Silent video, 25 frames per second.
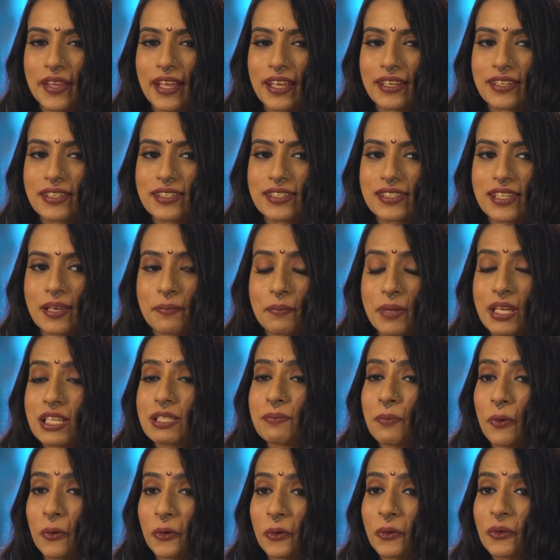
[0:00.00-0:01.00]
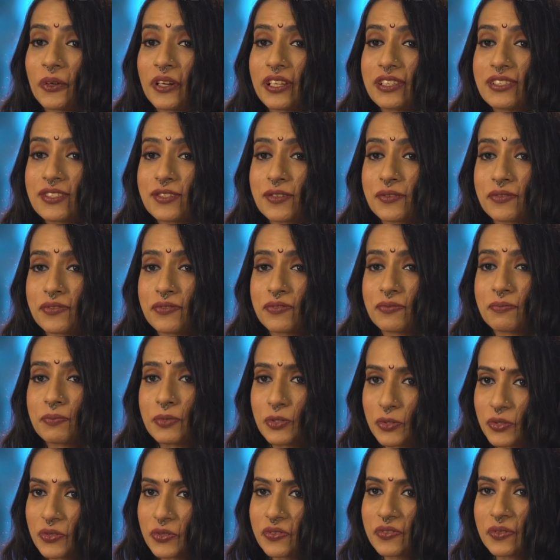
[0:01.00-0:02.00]
that makes portraits
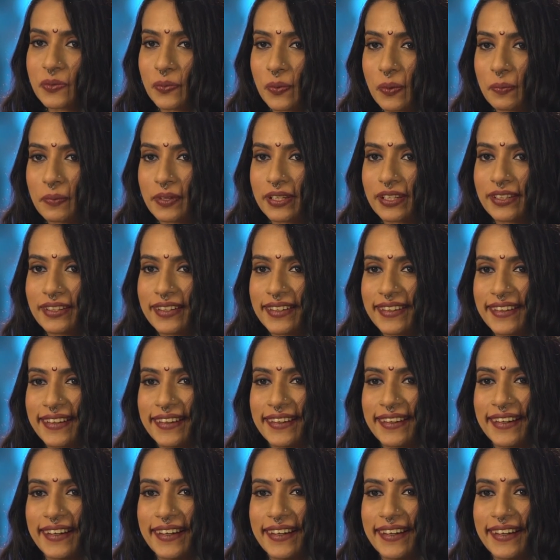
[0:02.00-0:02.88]
of beautiful women